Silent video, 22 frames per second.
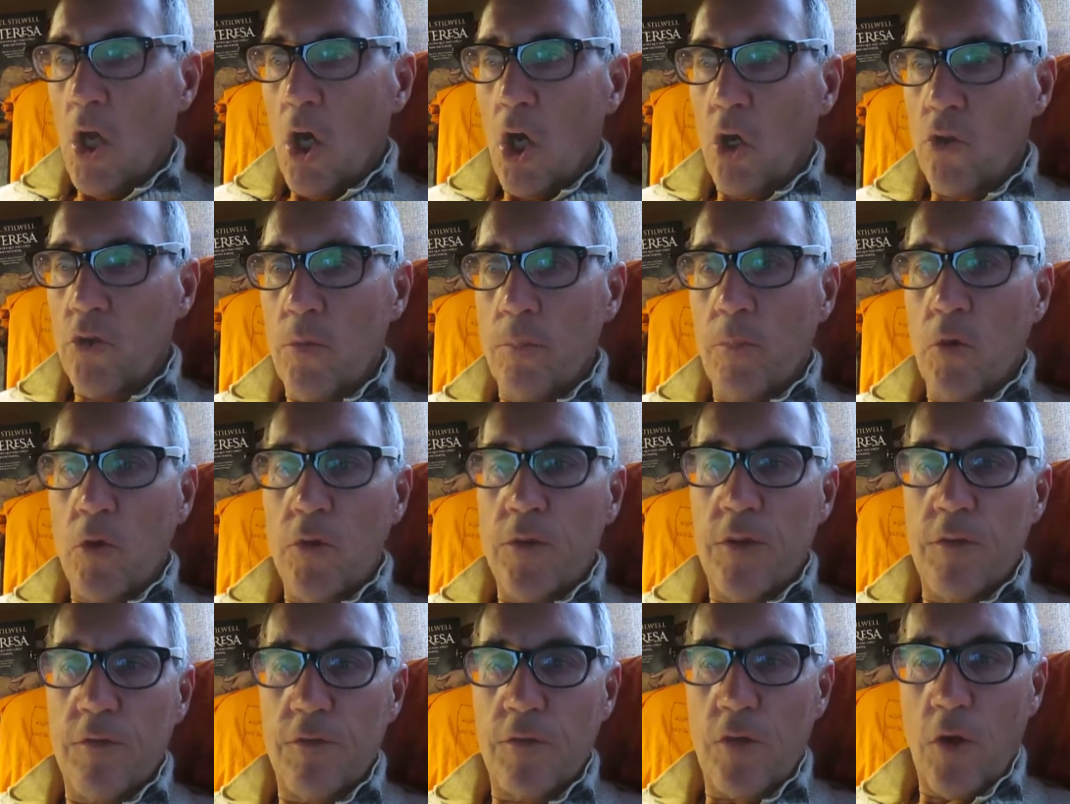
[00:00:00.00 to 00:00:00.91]
Other
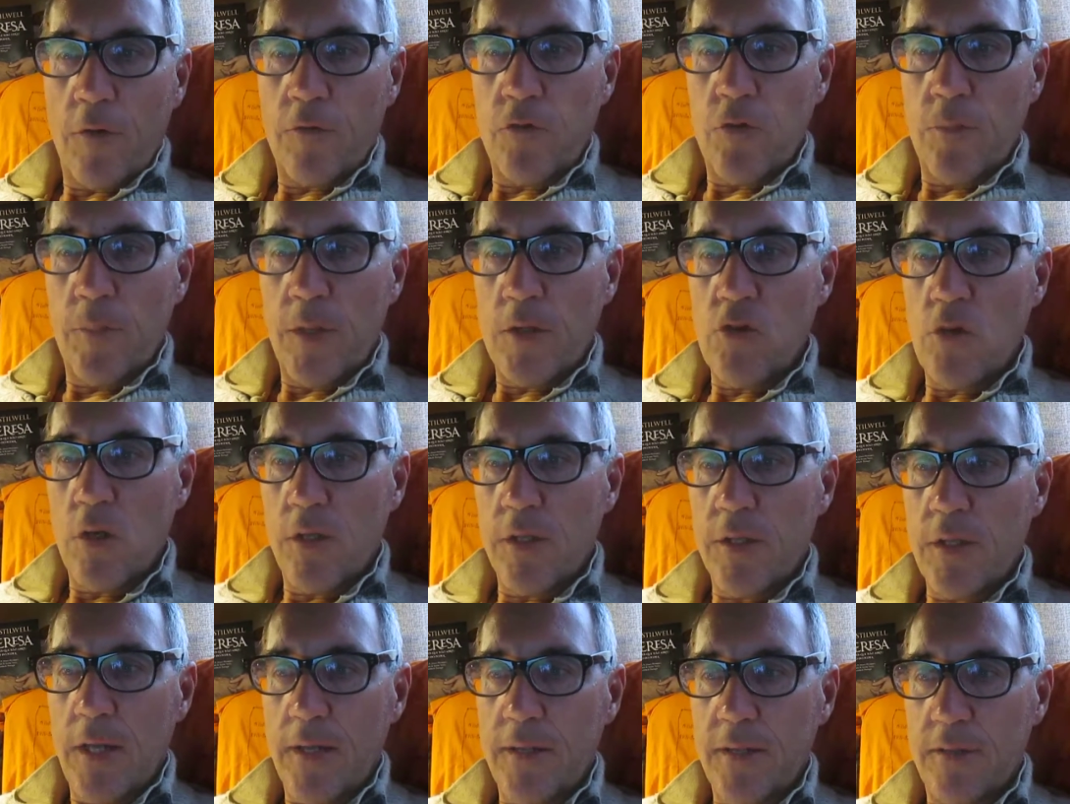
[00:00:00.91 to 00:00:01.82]
motifs of the
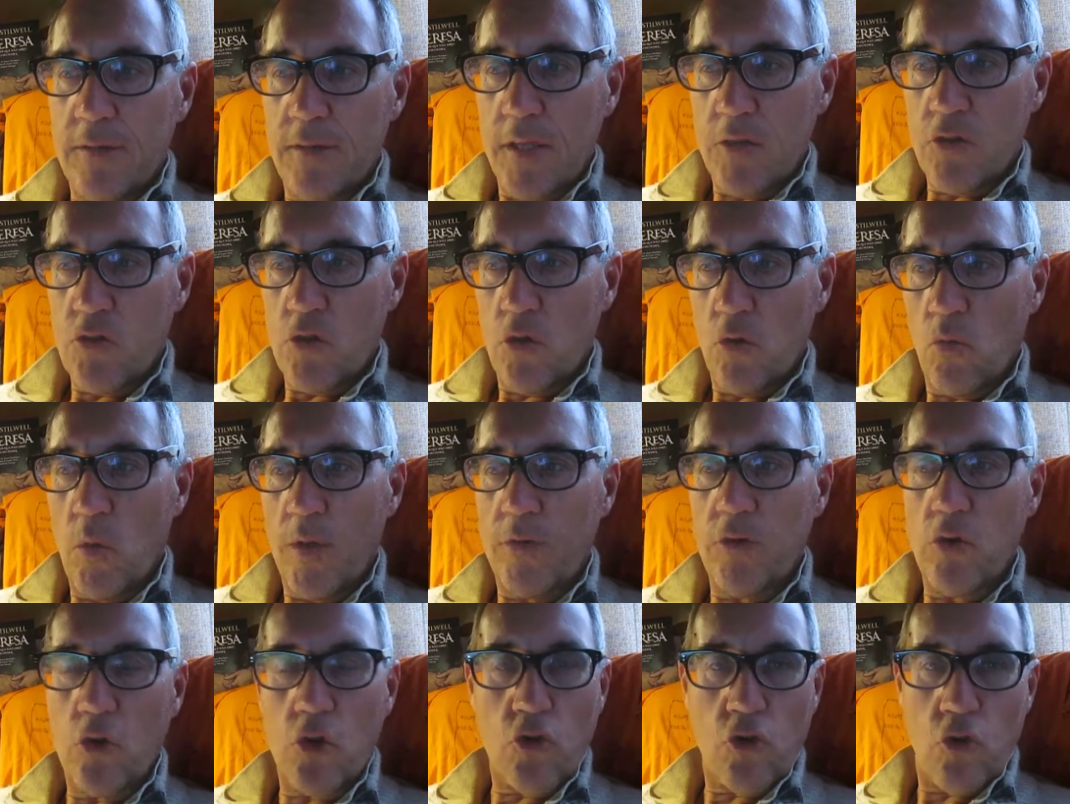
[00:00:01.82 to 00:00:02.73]
Manueline architecture were
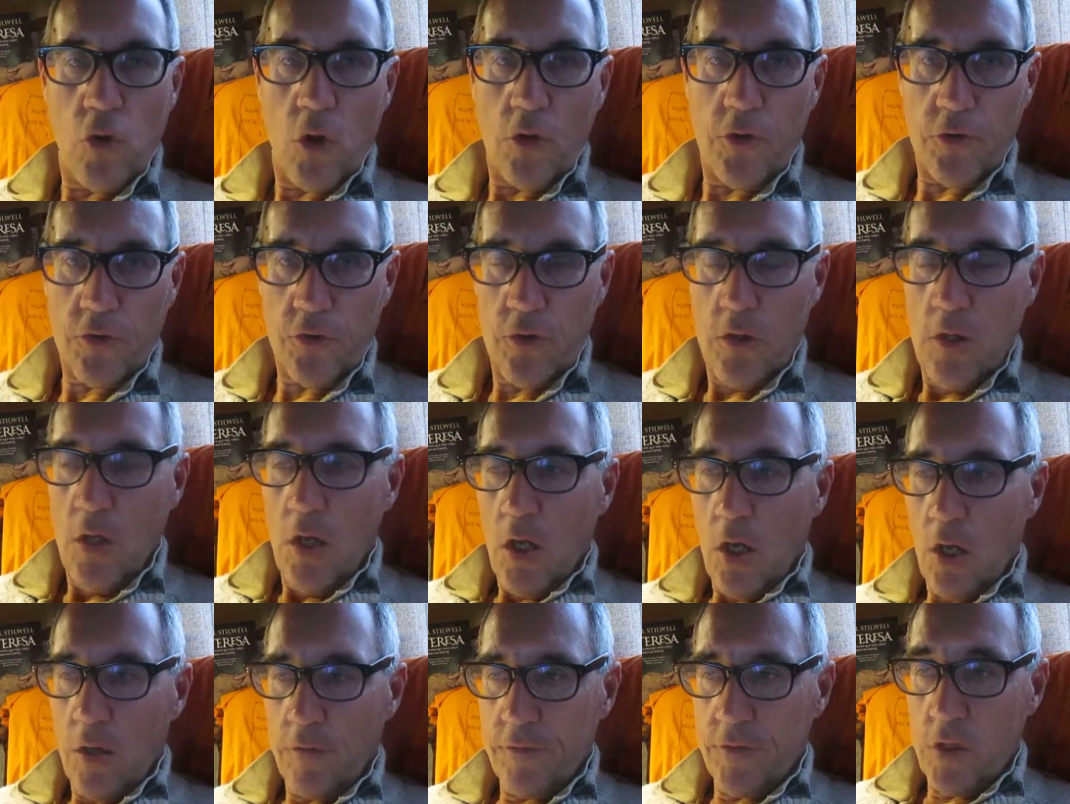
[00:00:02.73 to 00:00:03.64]
the cross
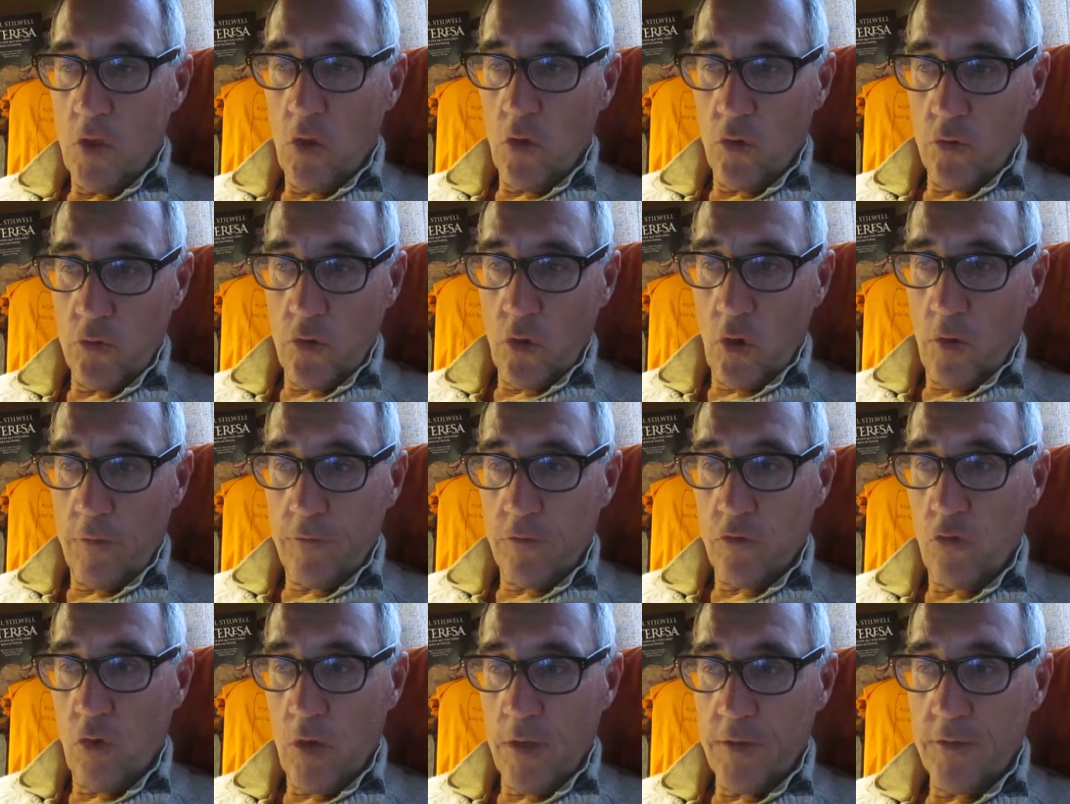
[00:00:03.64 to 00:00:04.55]
of the Order of
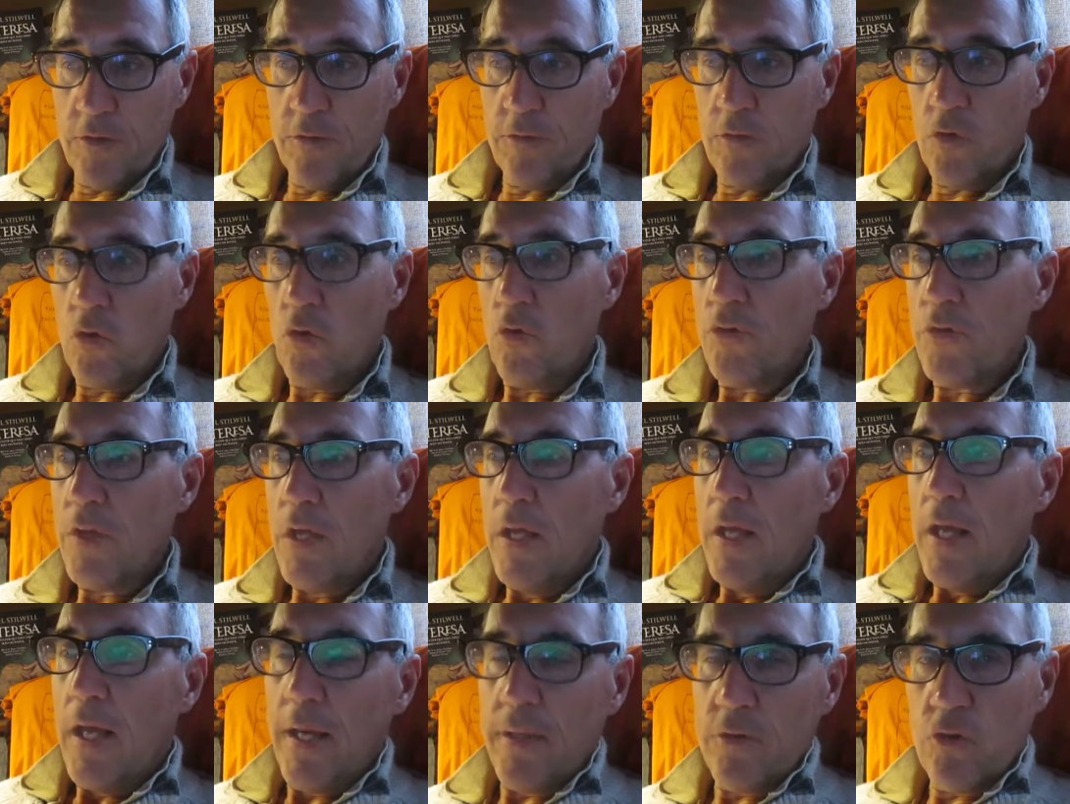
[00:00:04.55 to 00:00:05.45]
Christ, of course,
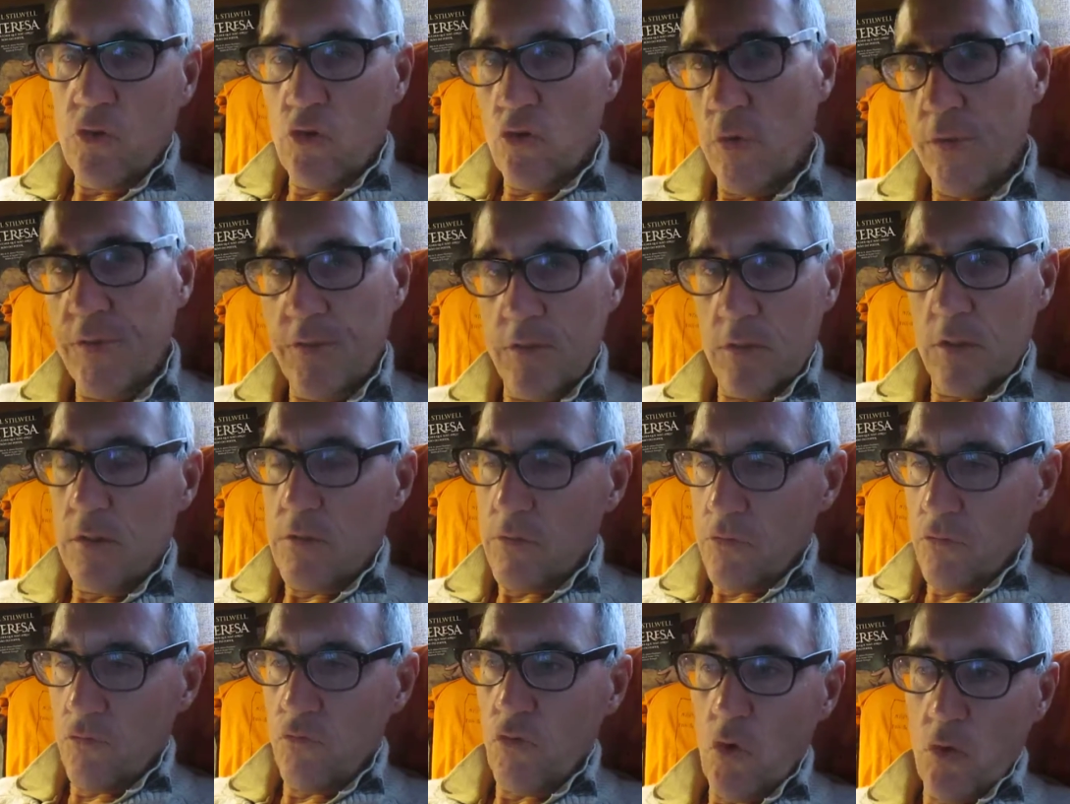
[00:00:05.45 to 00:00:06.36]
and
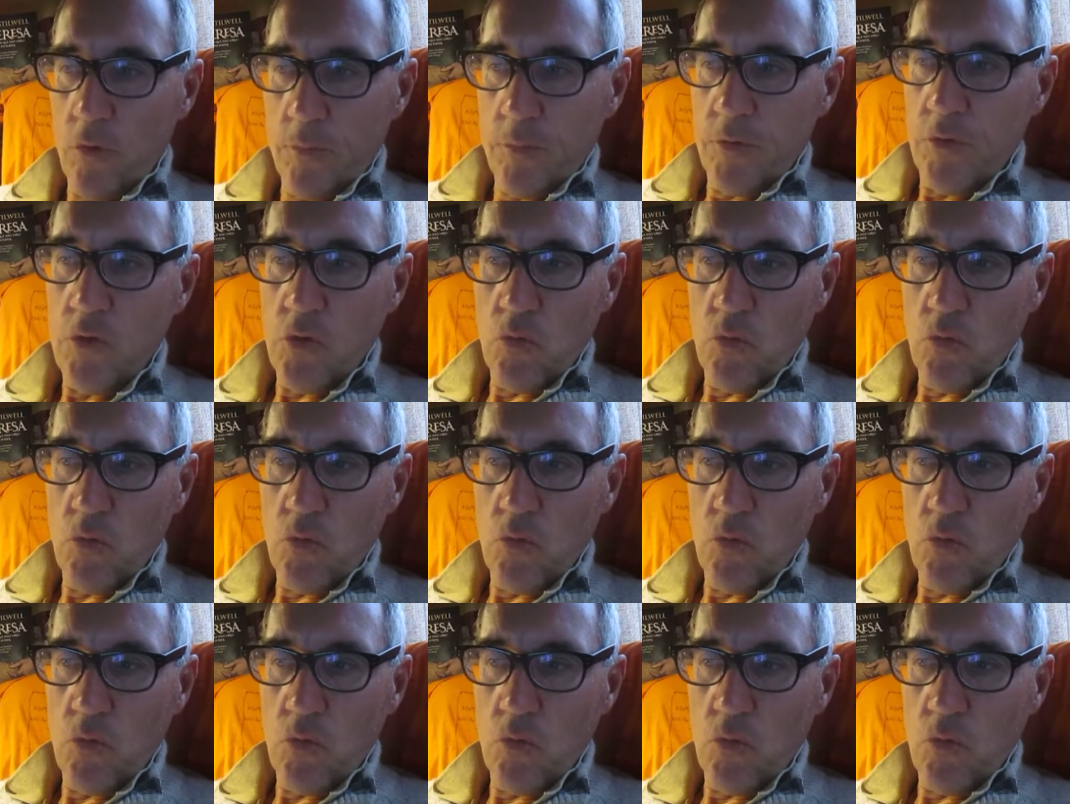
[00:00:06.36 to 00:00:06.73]
twisted ropes.